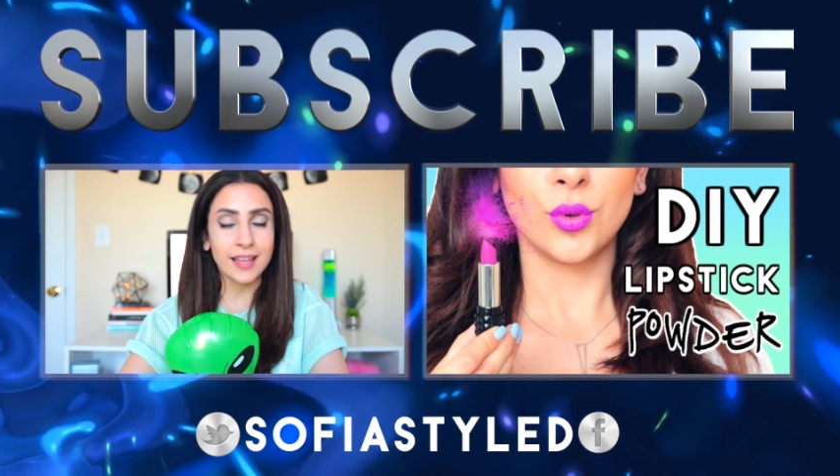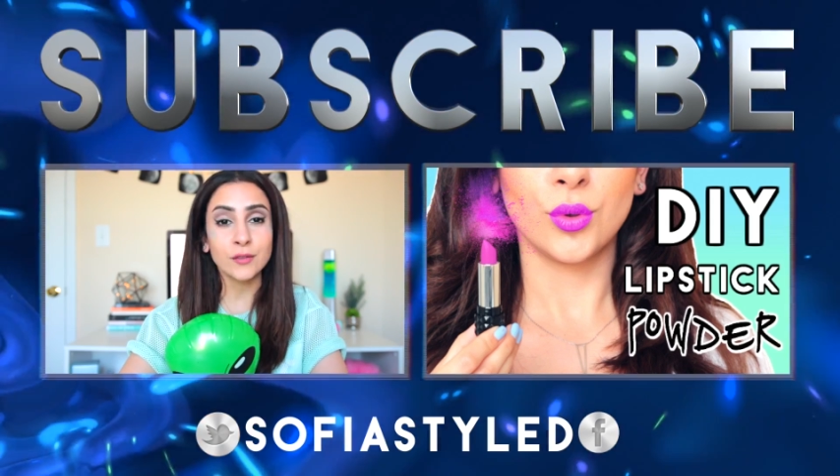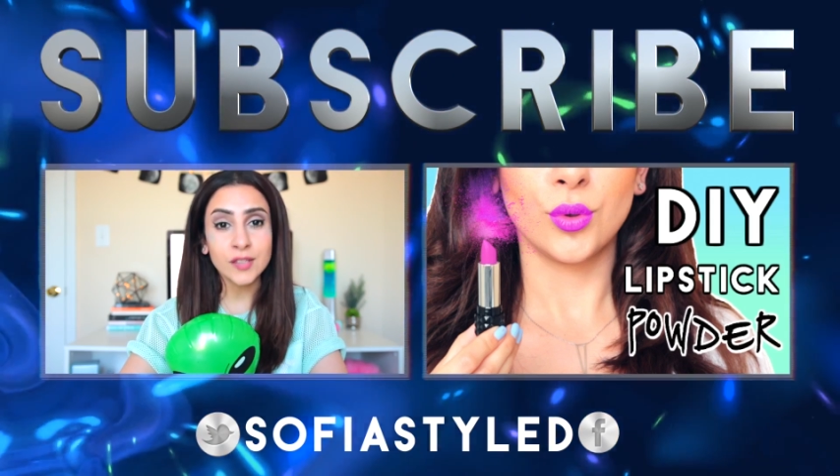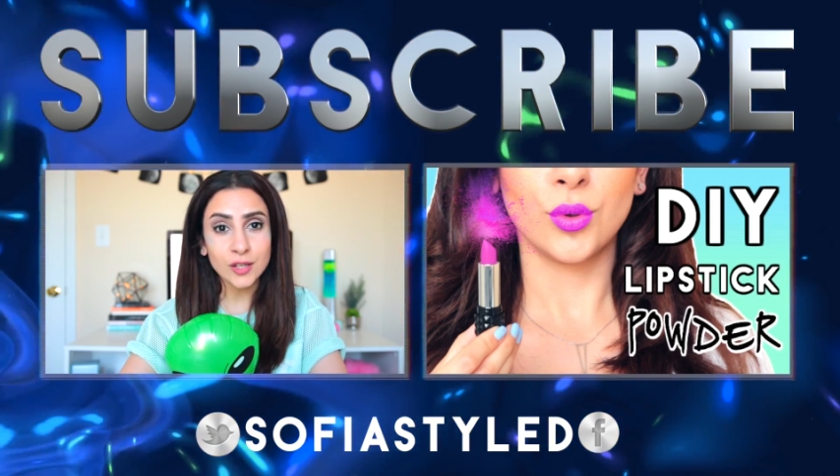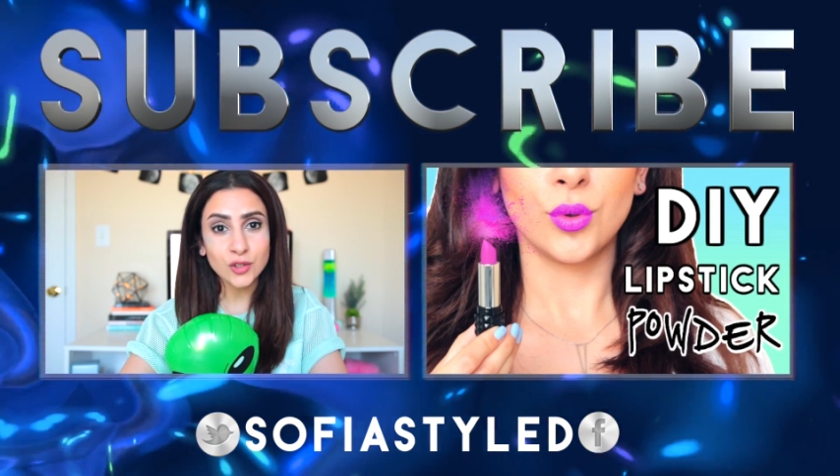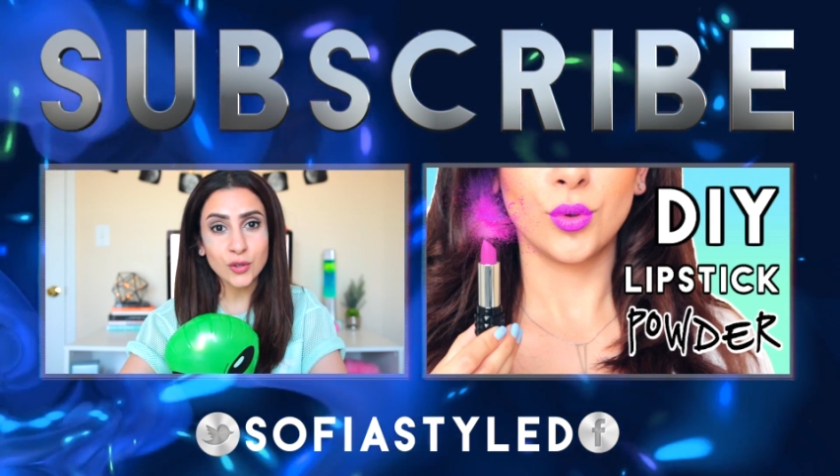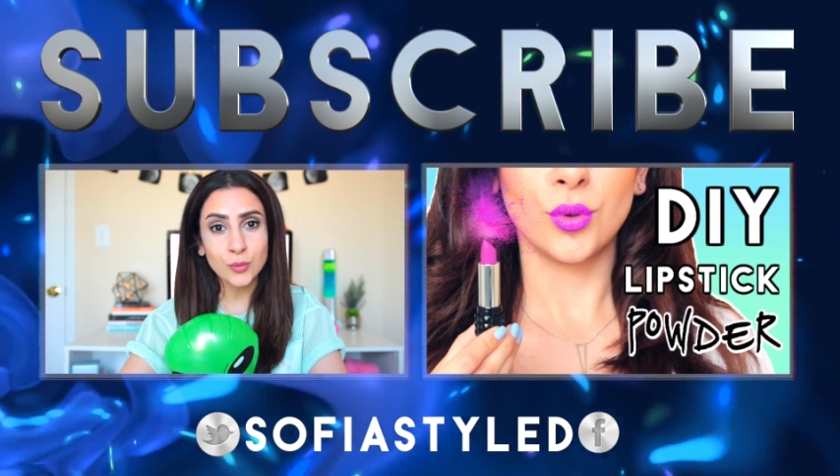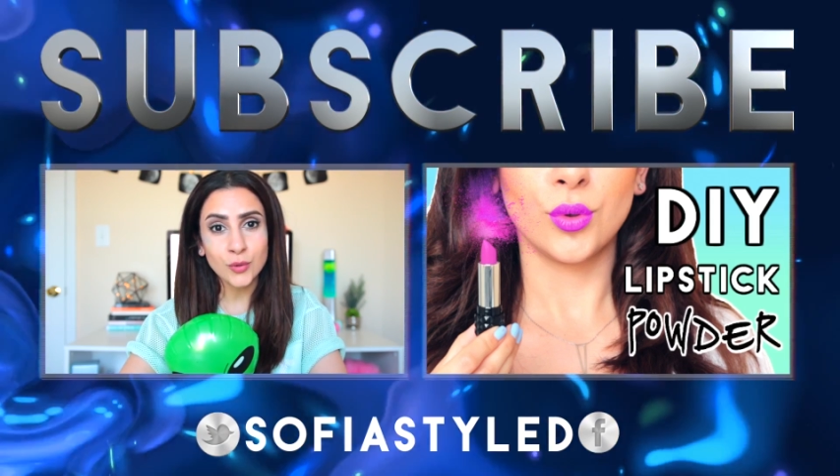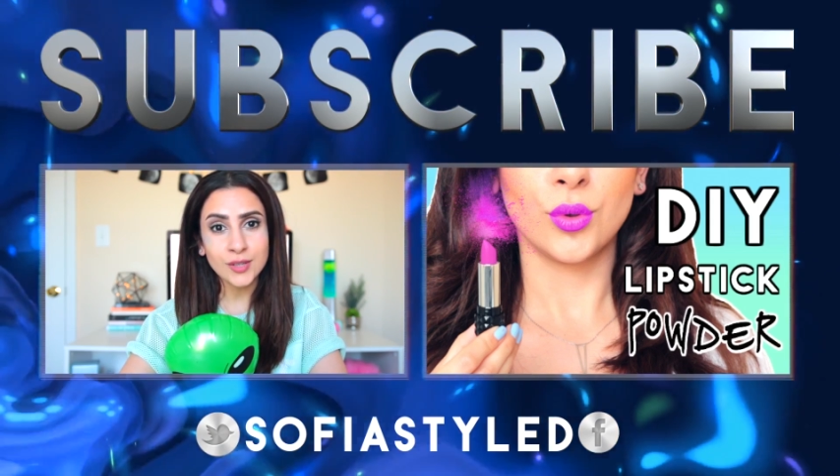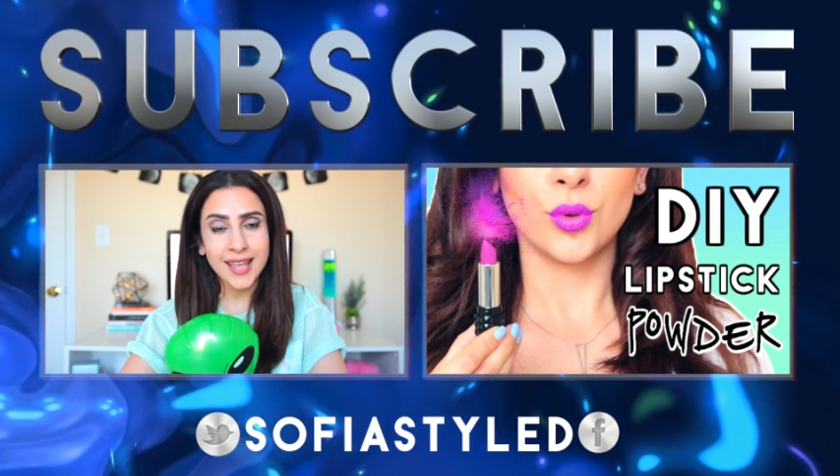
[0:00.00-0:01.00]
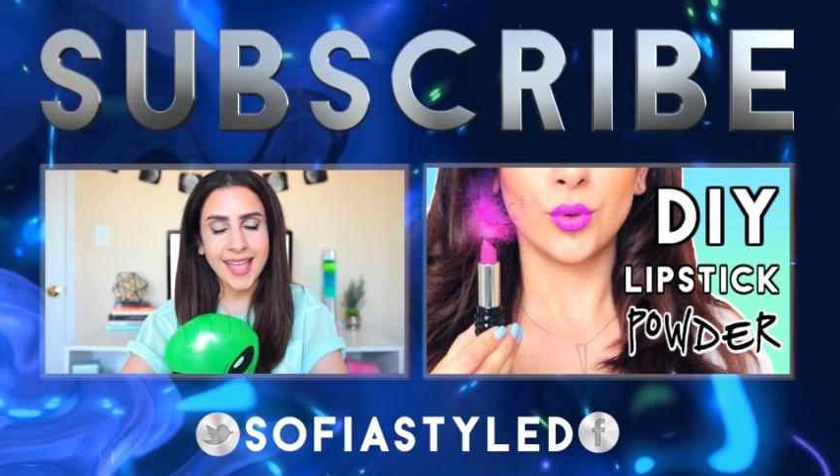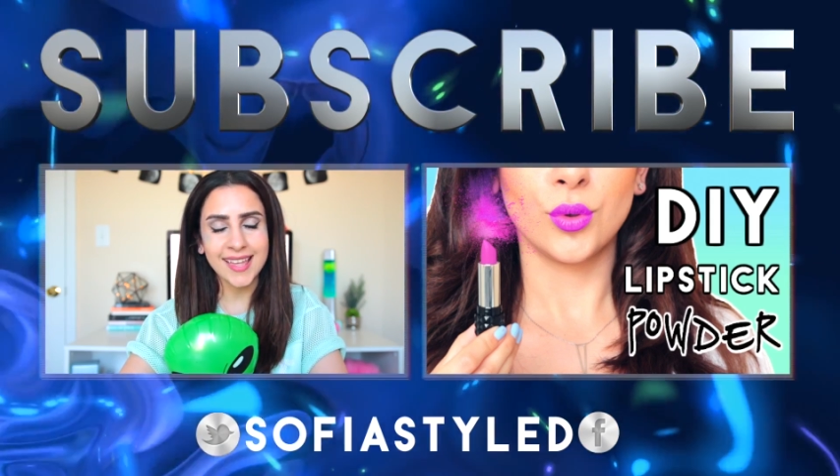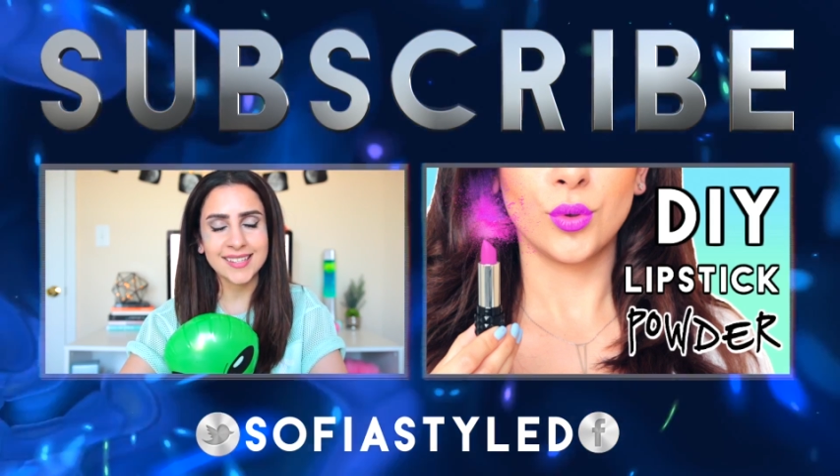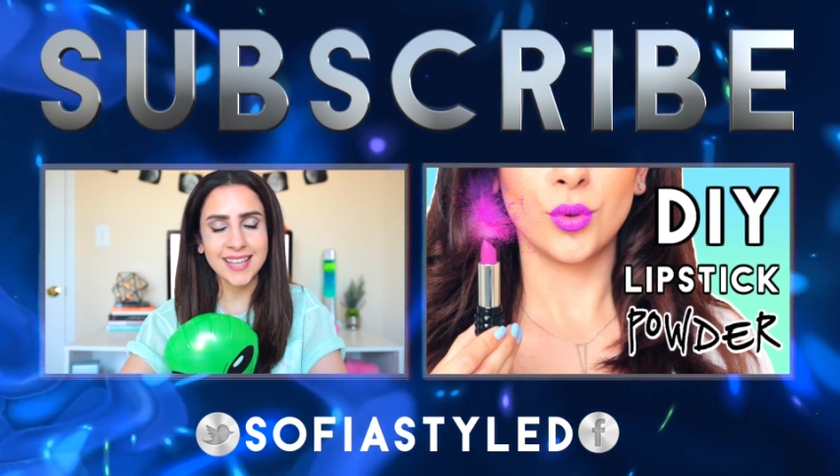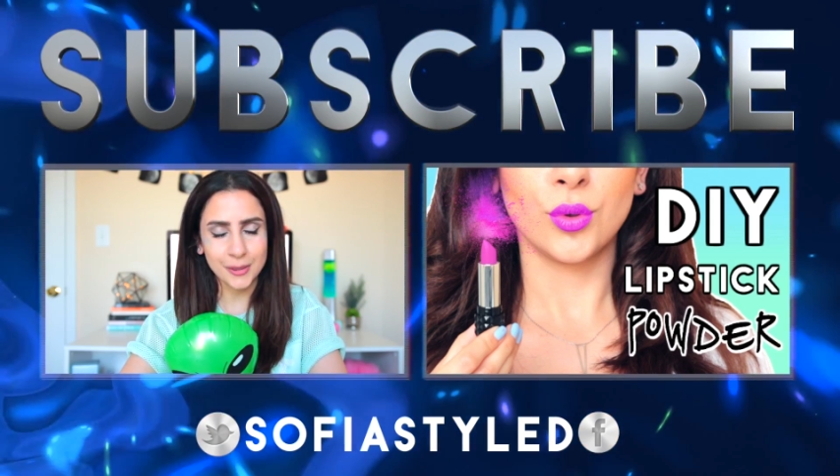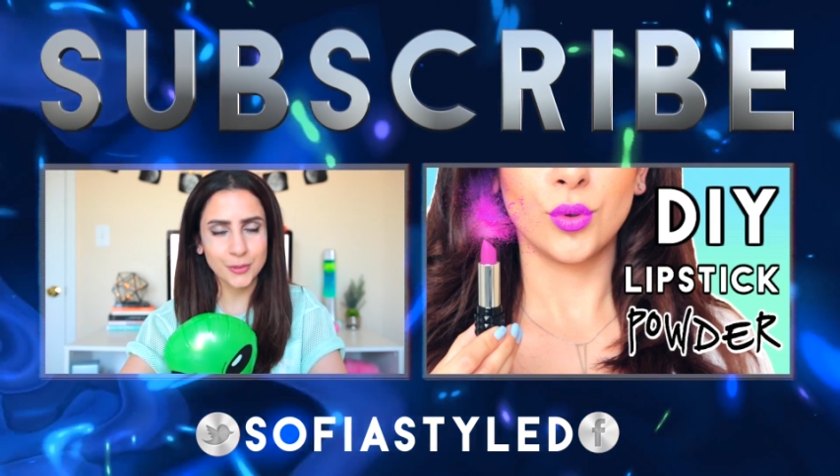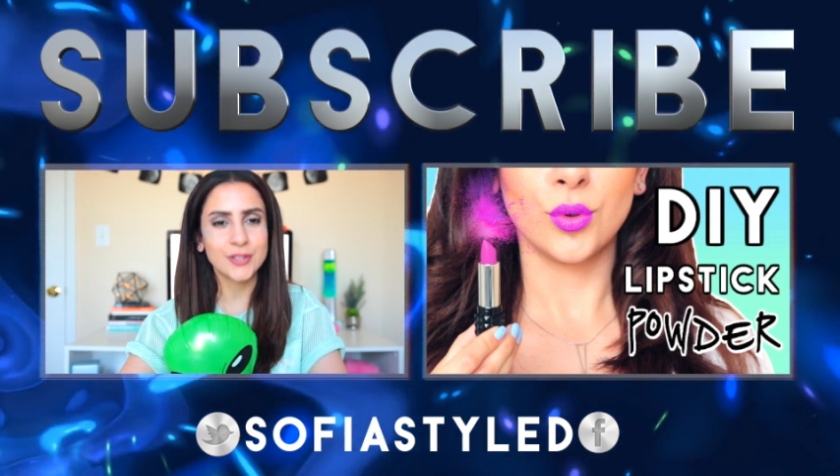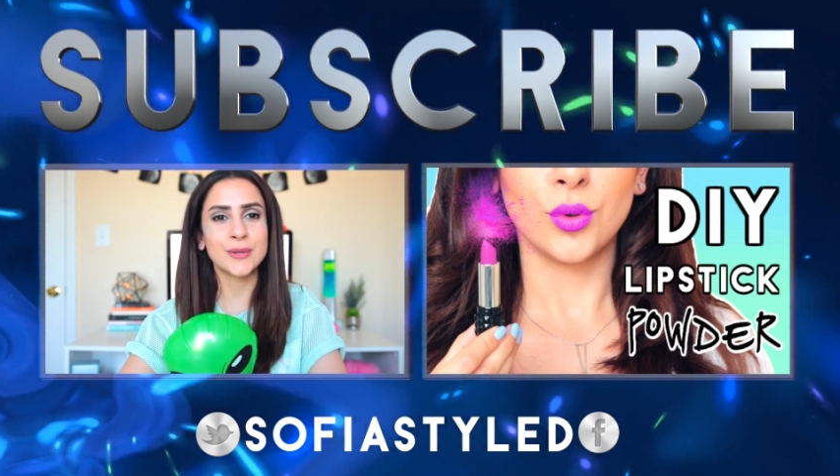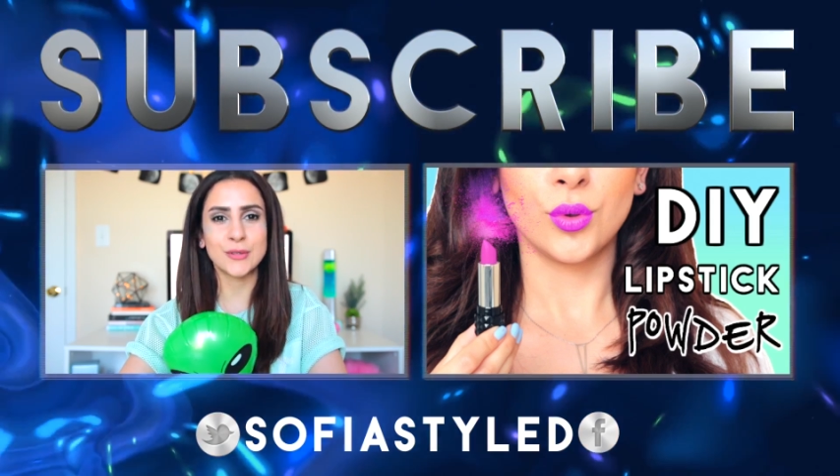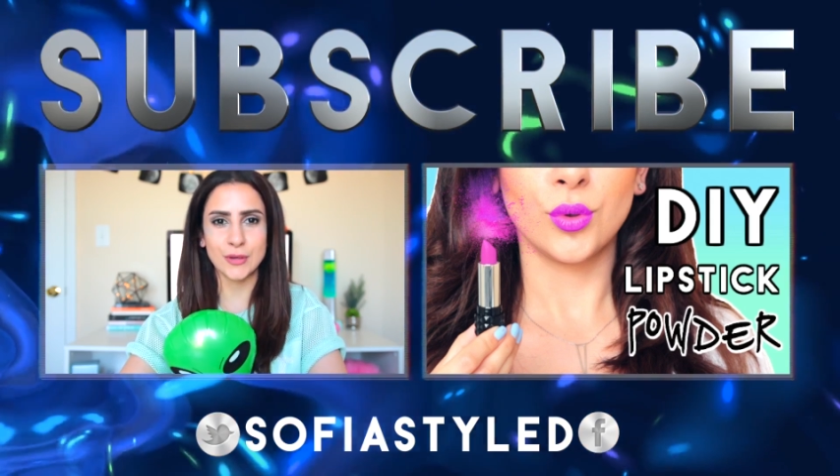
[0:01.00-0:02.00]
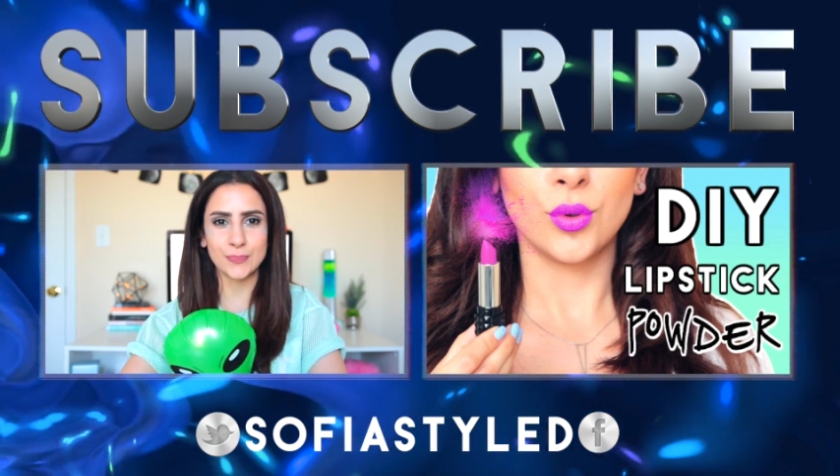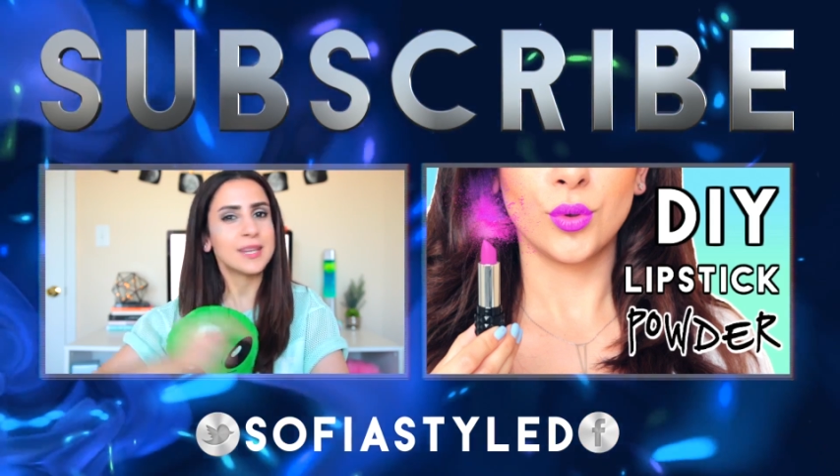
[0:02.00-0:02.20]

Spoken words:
I love you guys to the moon, and I will see you soon.